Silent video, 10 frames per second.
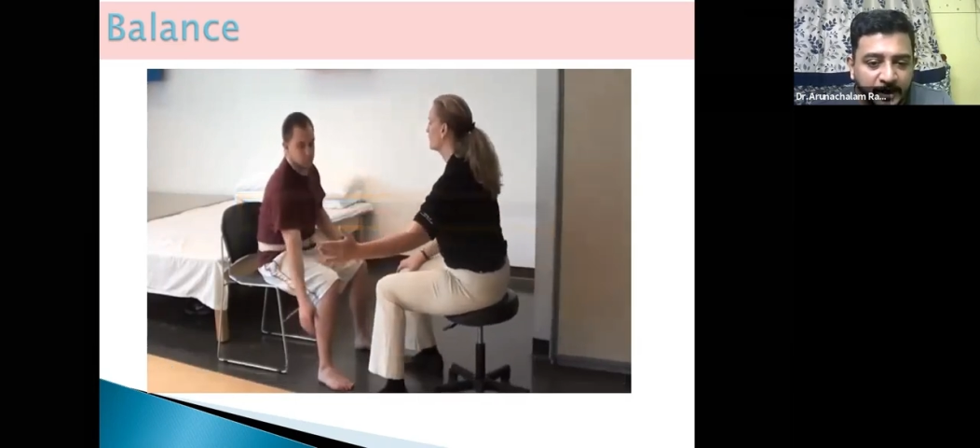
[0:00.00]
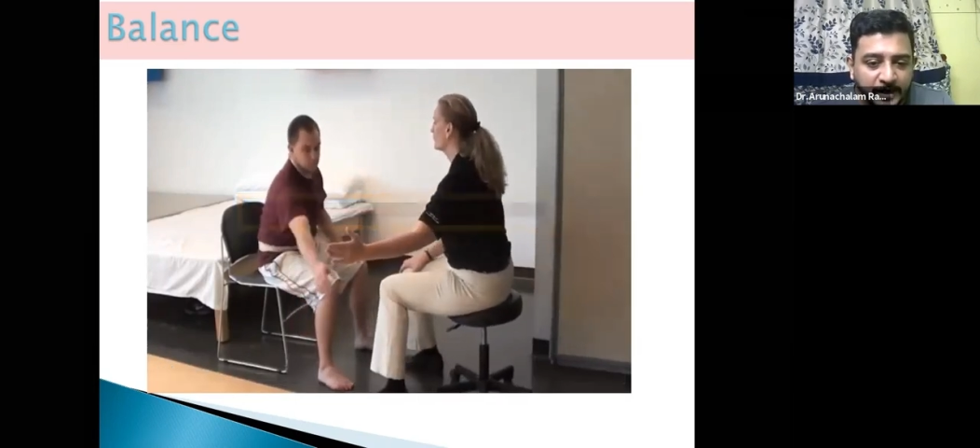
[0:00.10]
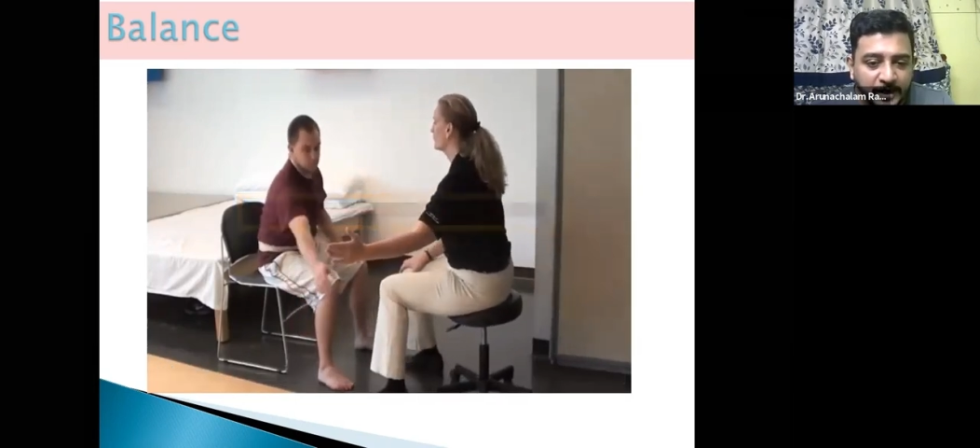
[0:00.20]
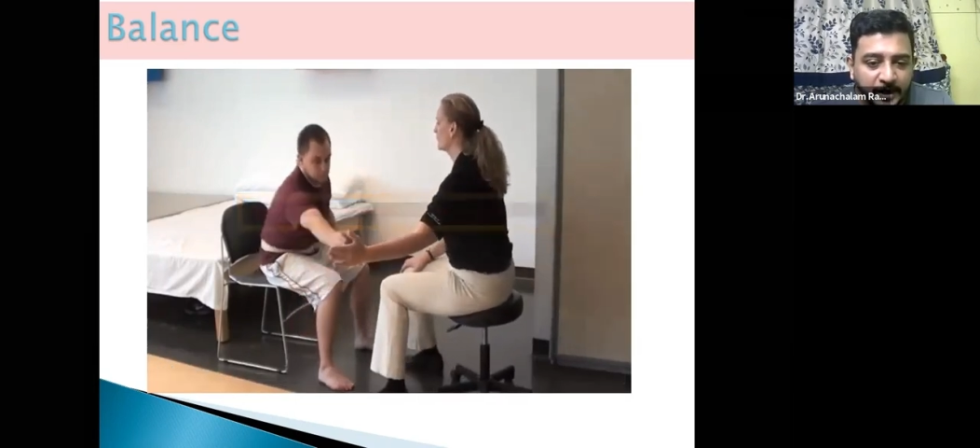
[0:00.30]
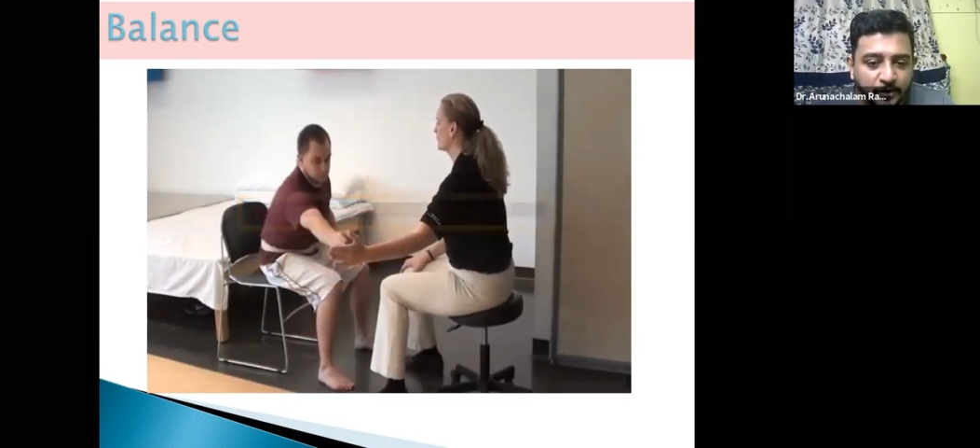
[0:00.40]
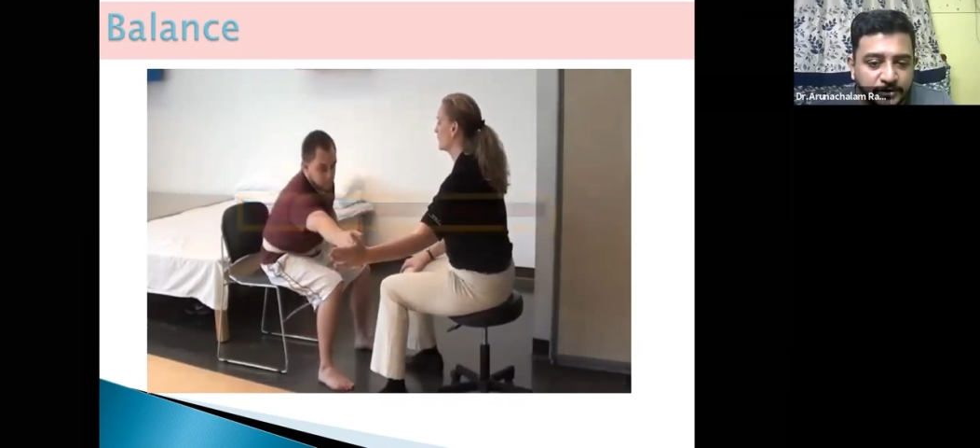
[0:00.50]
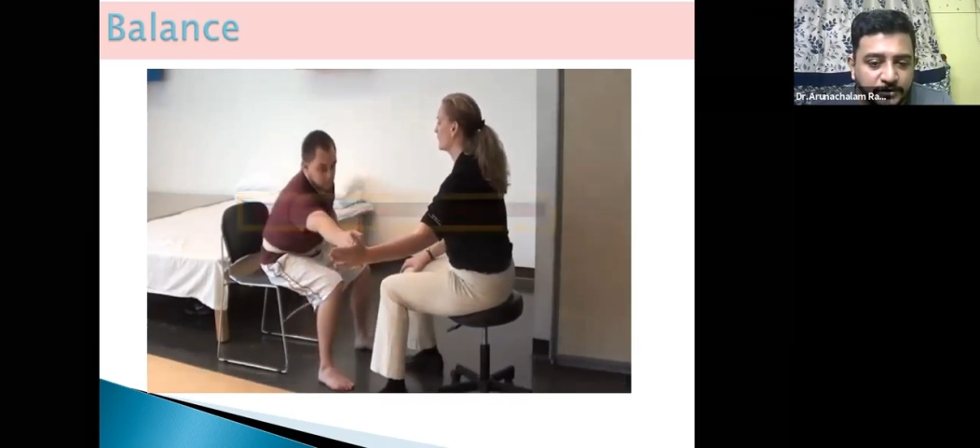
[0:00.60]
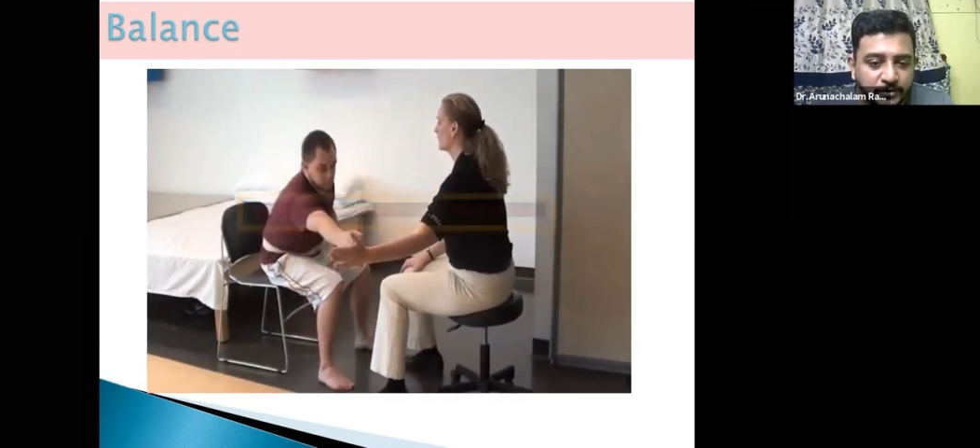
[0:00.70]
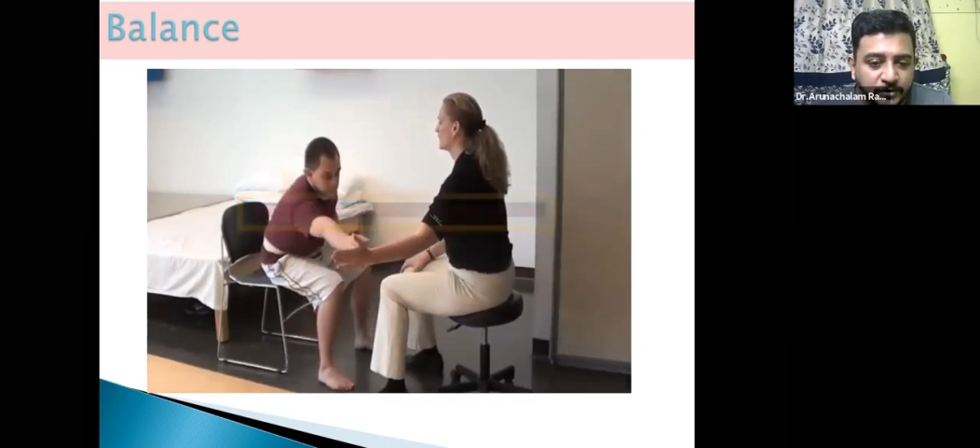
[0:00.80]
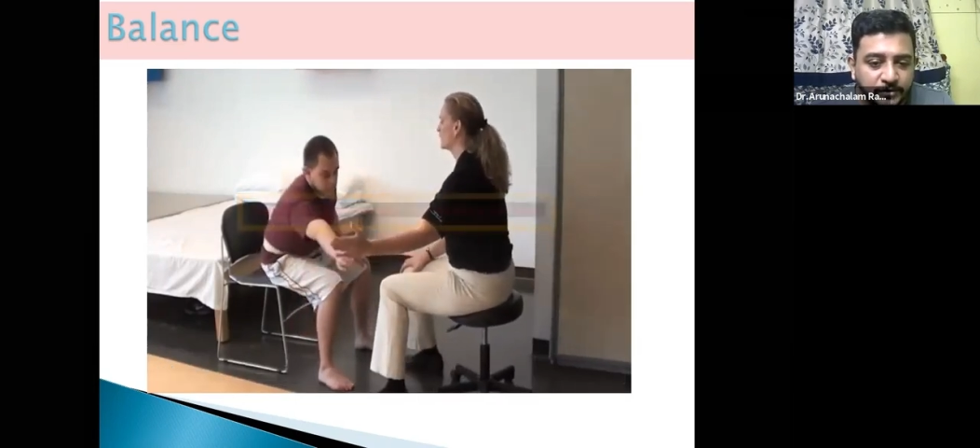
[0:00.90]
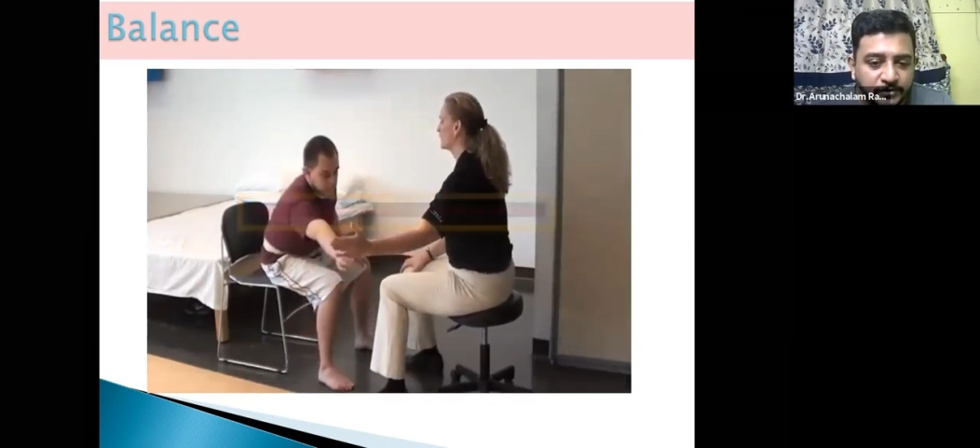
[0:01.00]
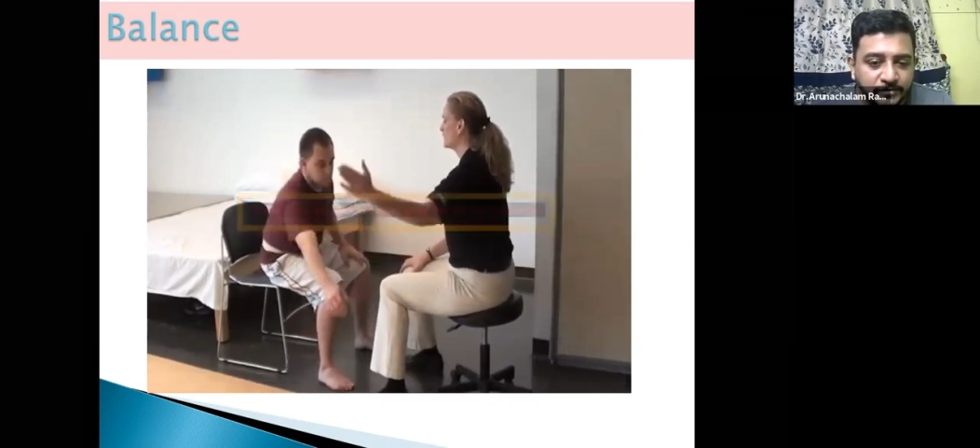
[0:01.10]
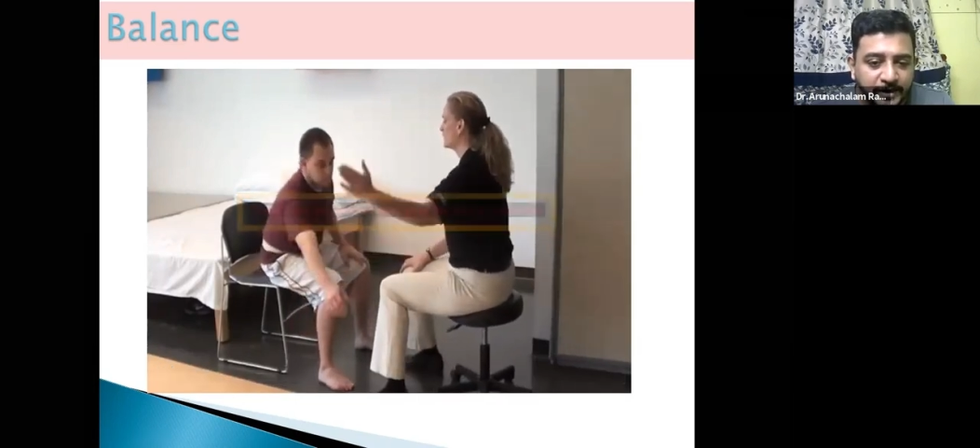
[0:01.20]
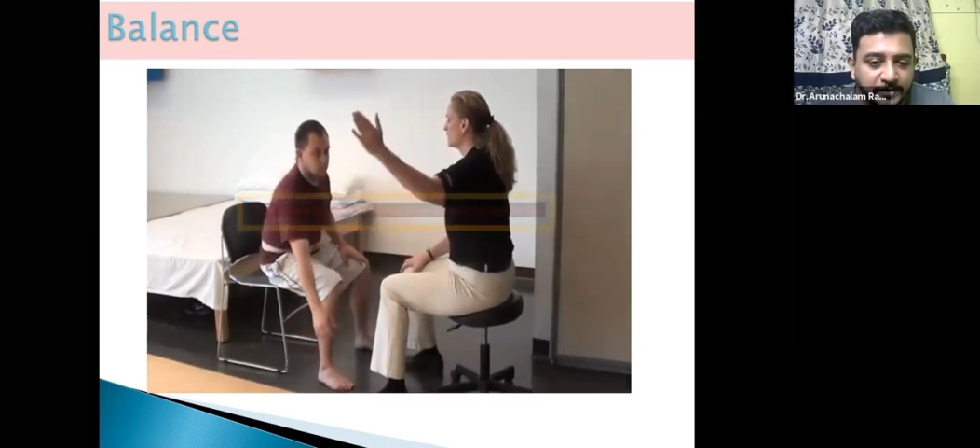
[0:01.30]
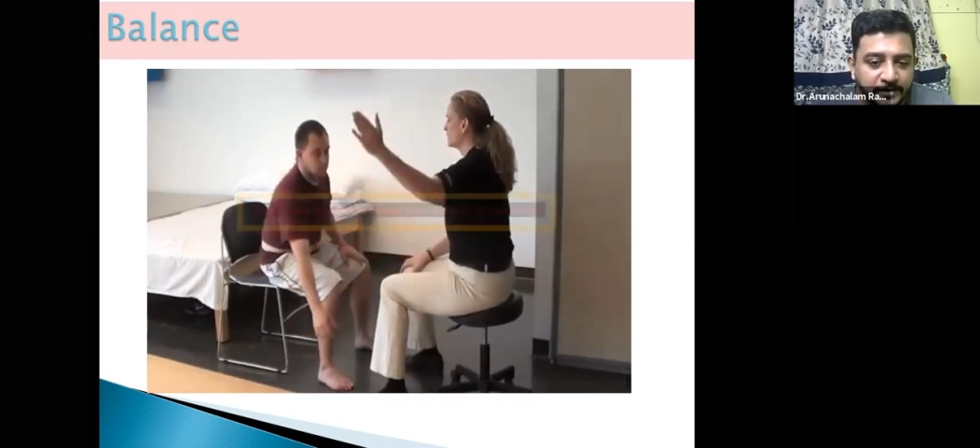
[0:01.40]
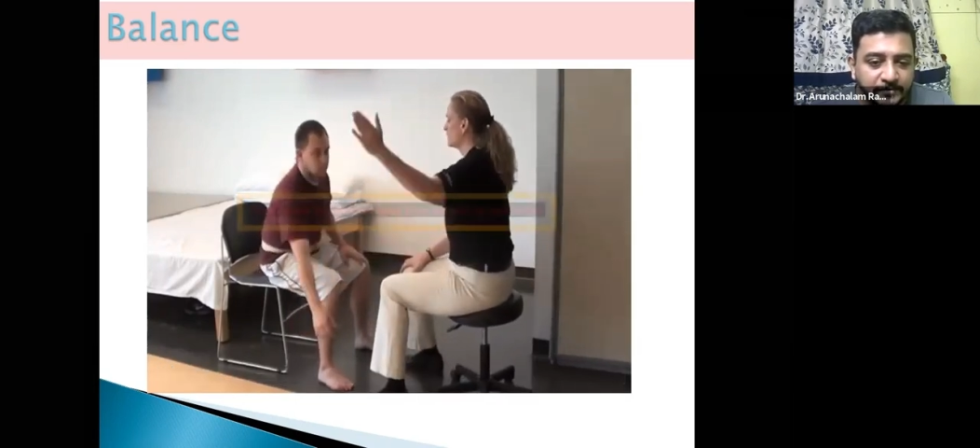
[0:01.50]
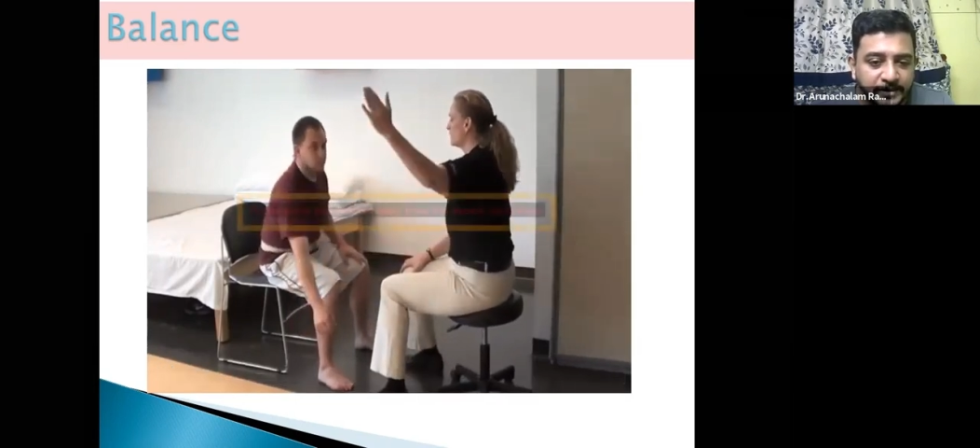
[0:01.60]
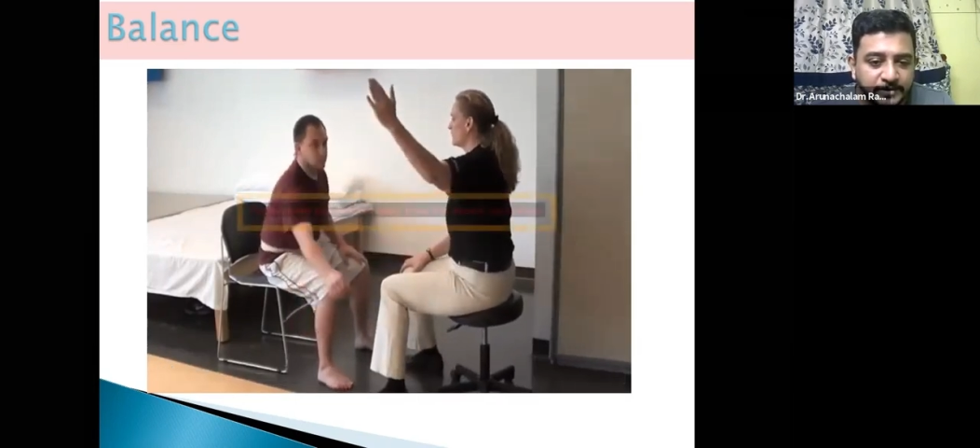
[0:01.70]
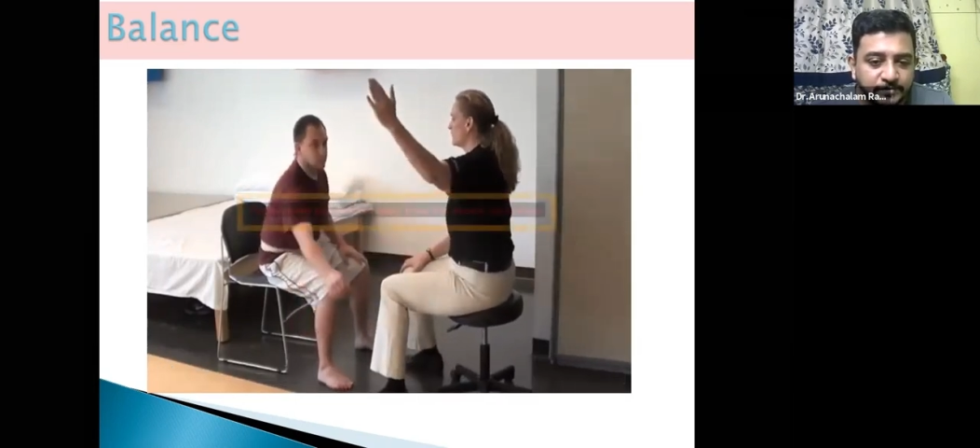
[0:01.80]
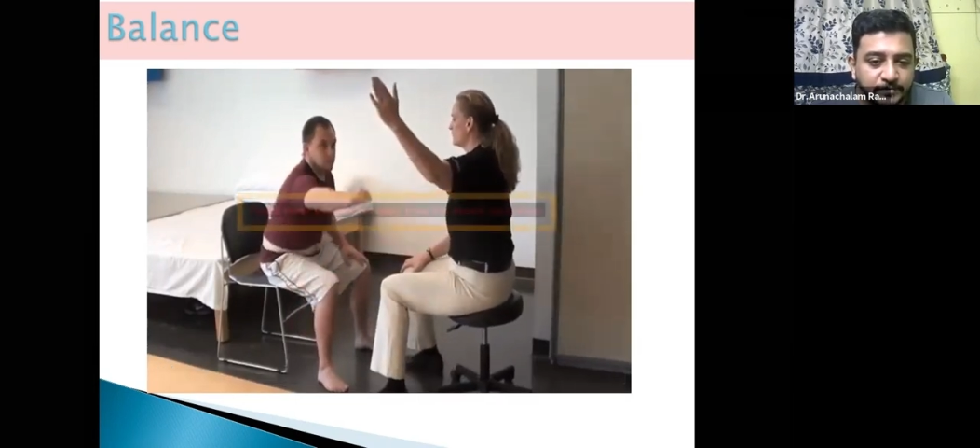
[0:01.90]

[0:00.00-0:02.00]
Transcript: and now she's going to make him reach